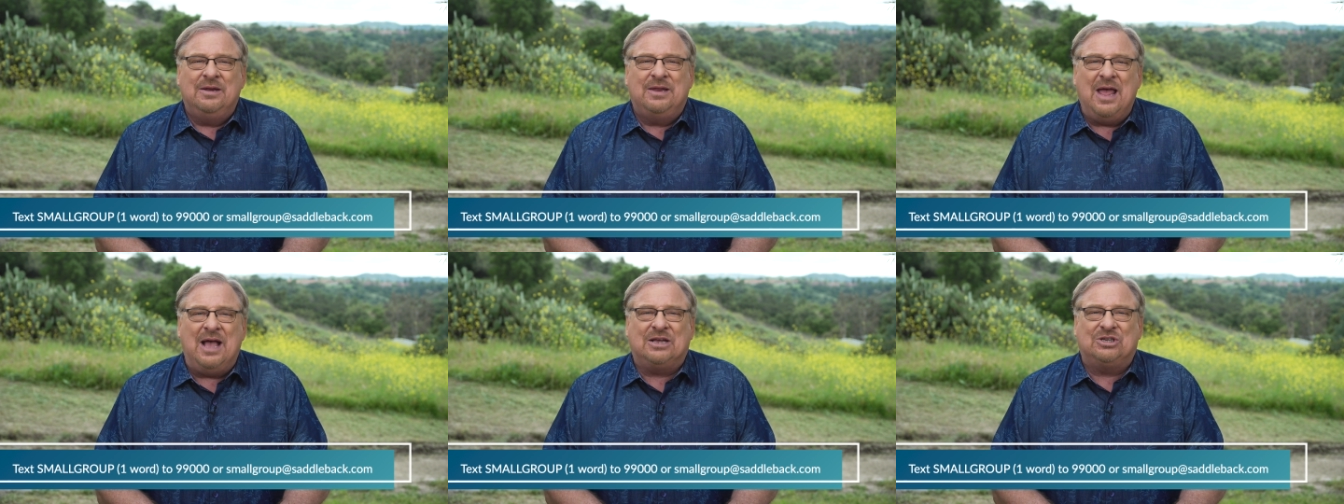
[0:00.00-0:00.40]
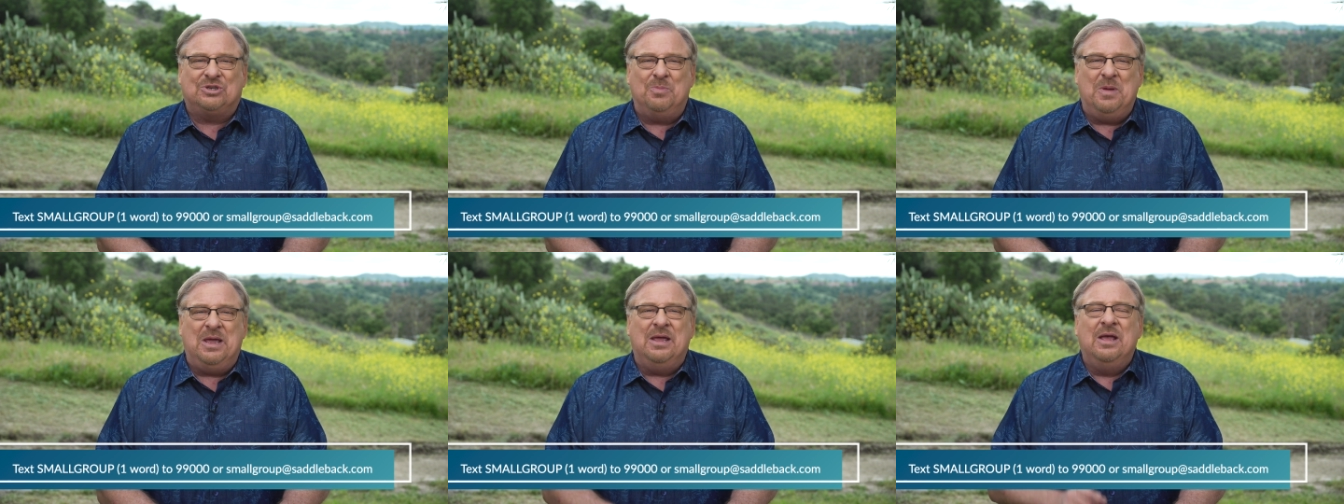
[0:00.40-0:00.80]

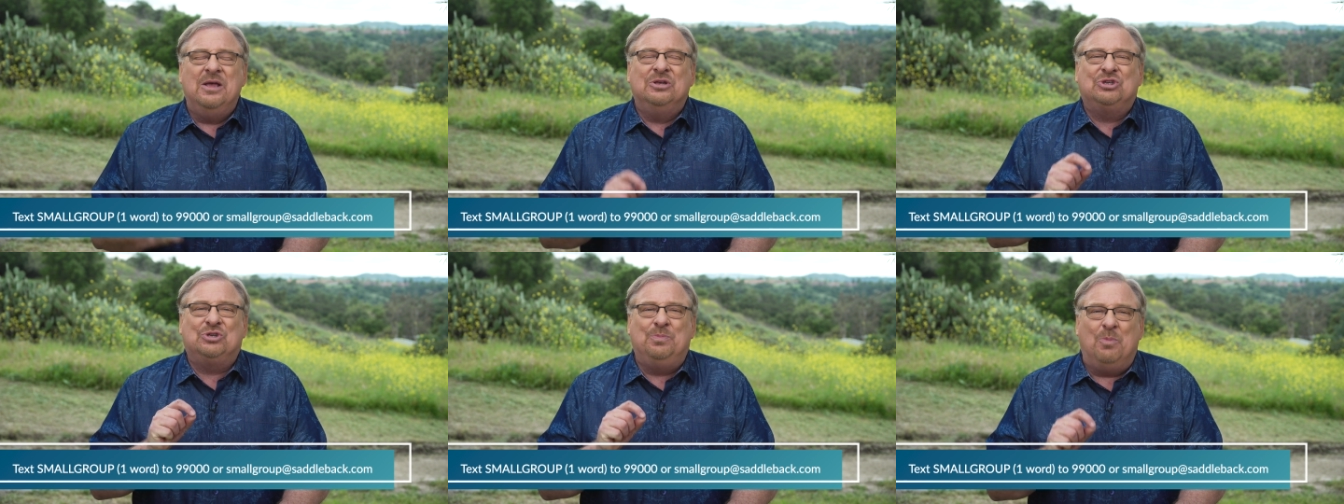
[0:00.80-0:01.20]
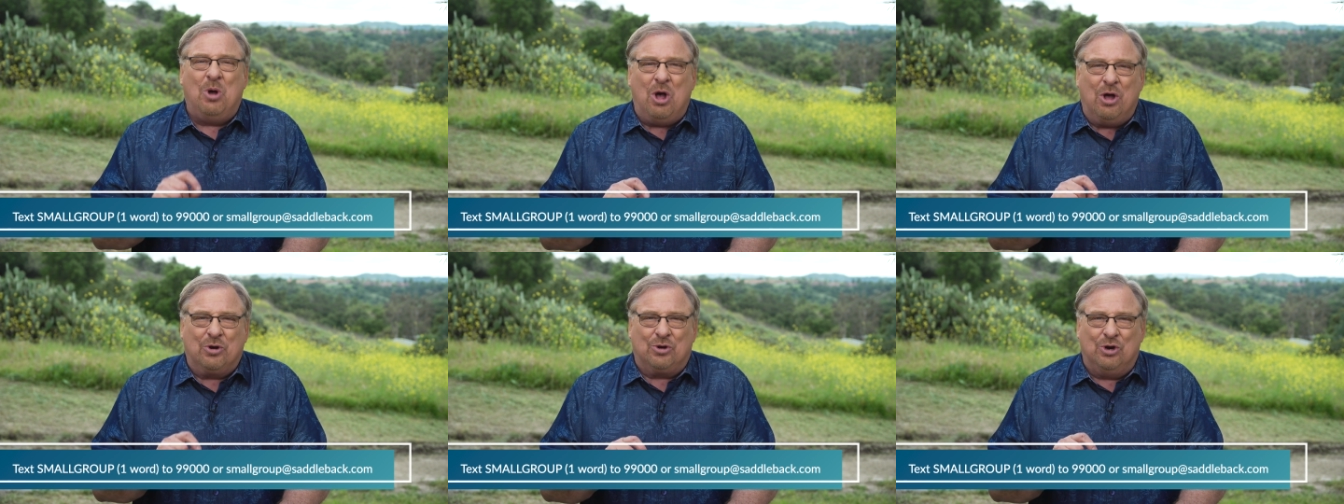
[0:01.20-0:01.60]
Text me,
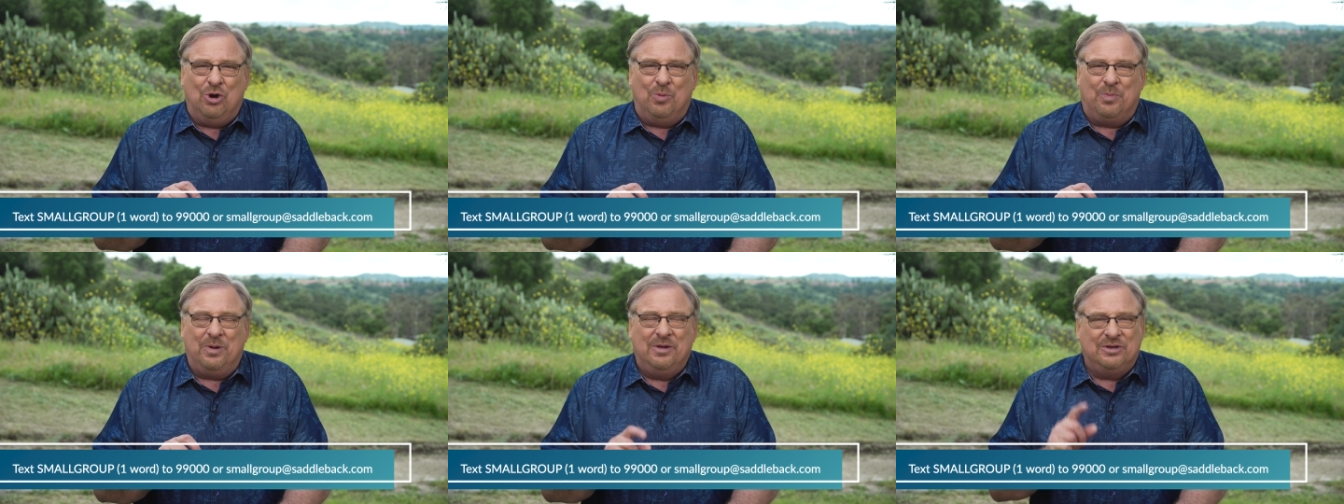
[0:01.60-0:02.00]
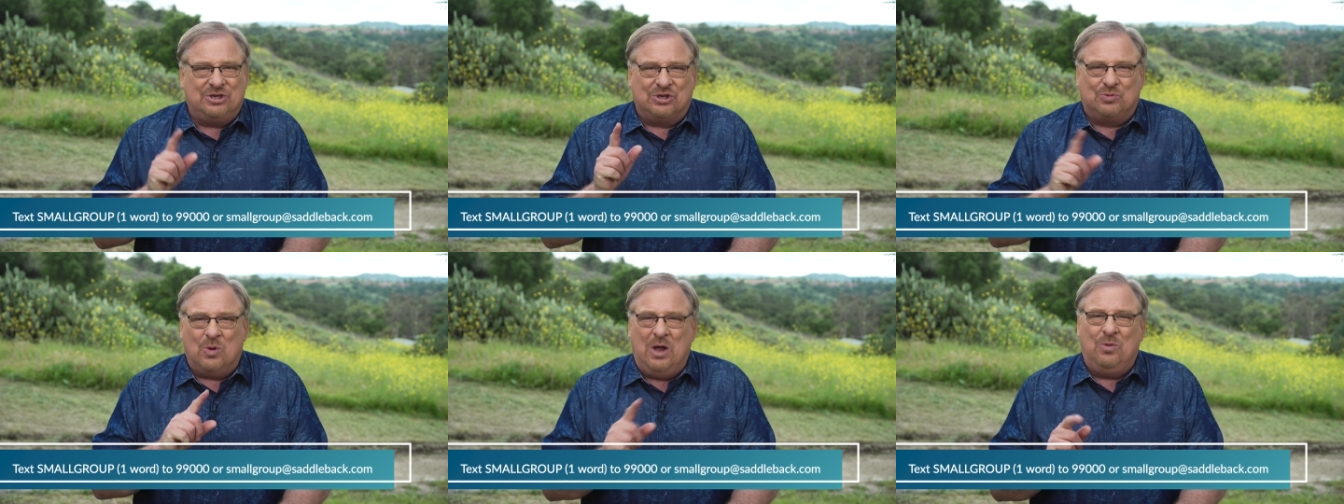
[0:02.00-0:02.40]
small group,
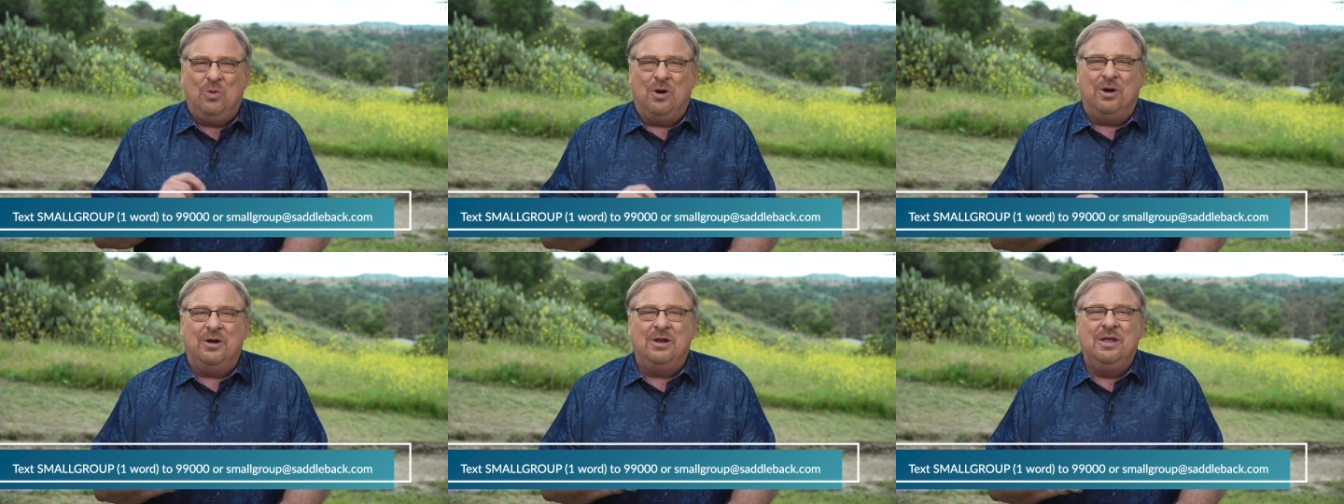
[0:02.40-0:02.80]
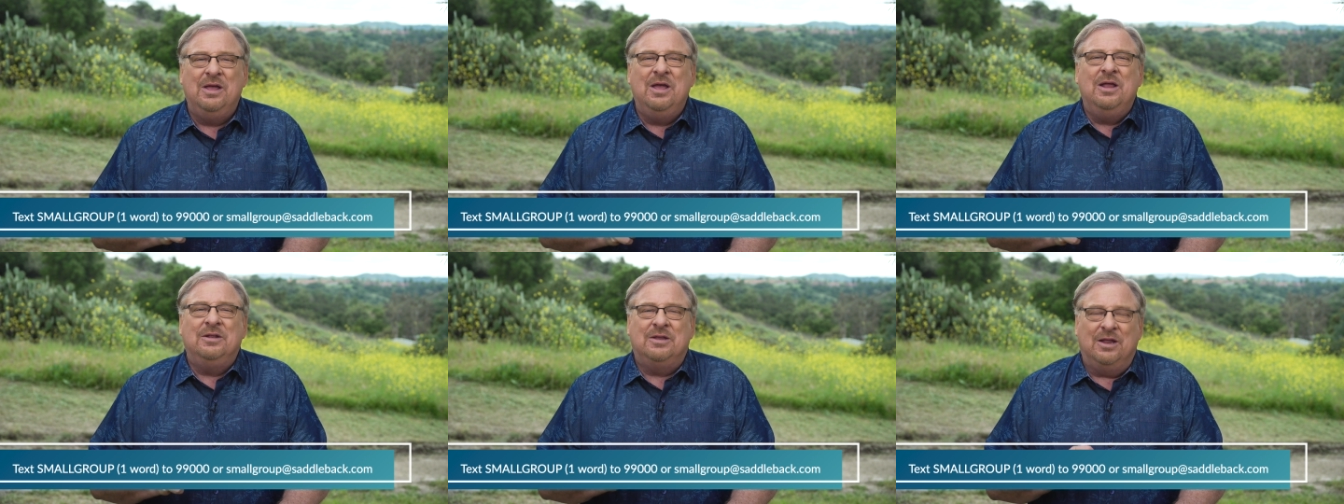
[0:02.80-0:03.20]
just one word,
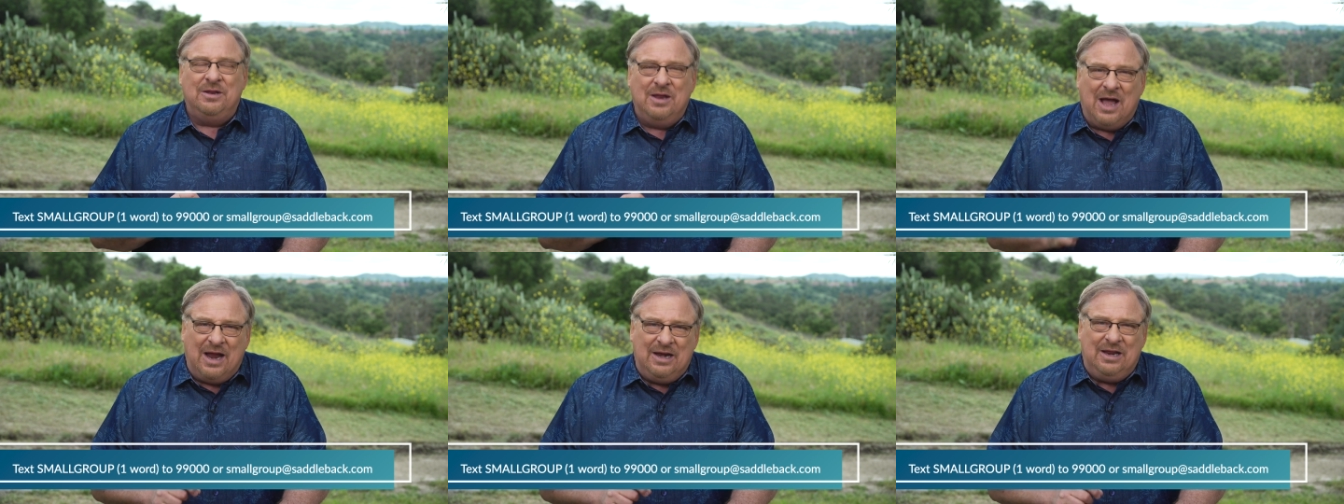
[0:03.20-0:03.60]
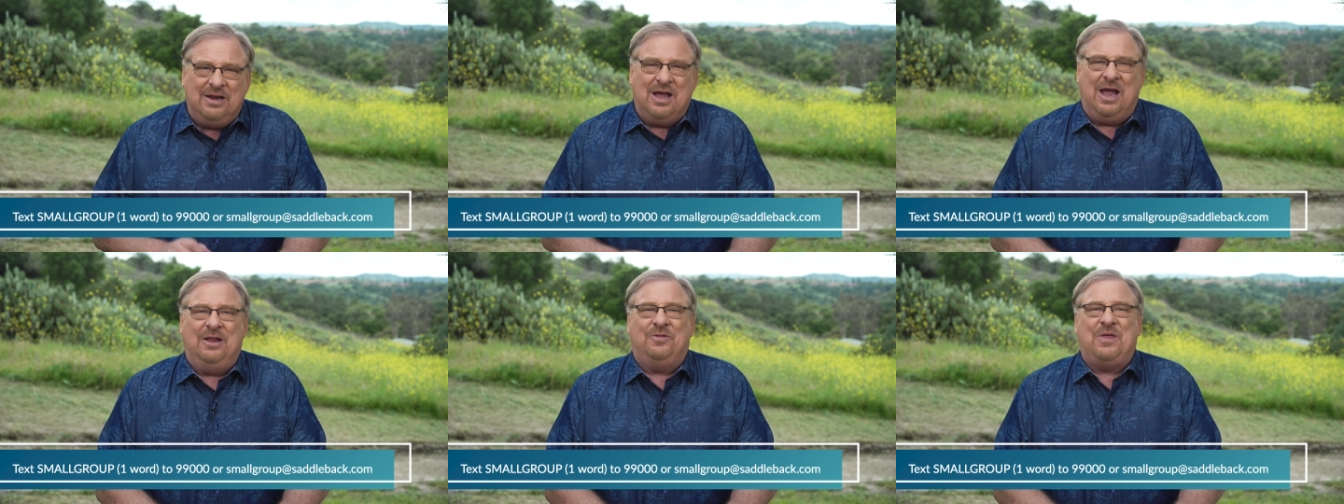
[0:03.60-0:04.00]
to
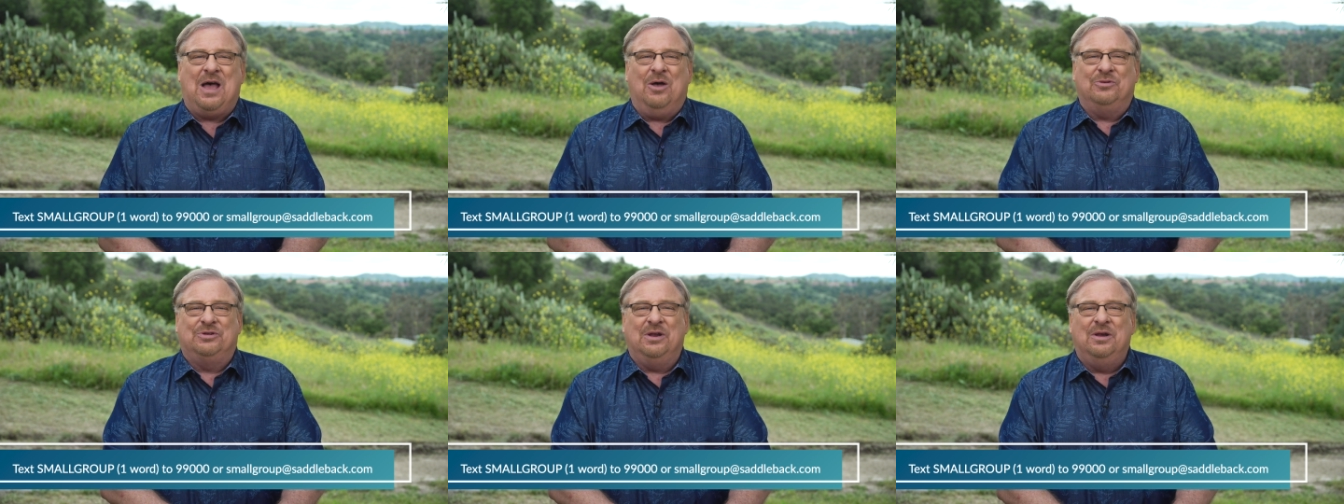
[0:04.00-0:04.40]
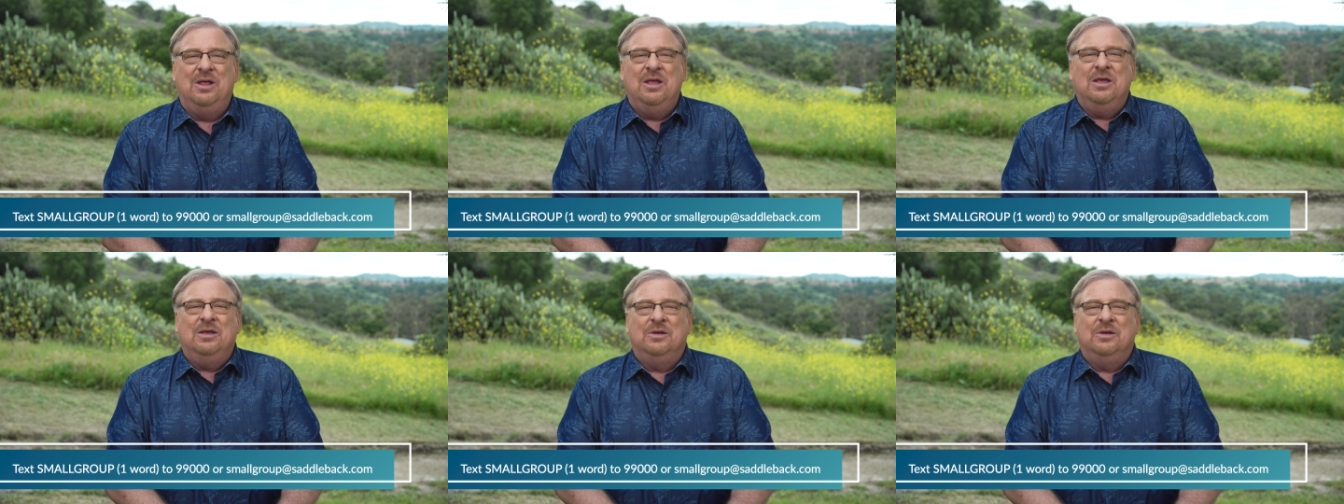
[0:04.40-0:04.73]
99,000.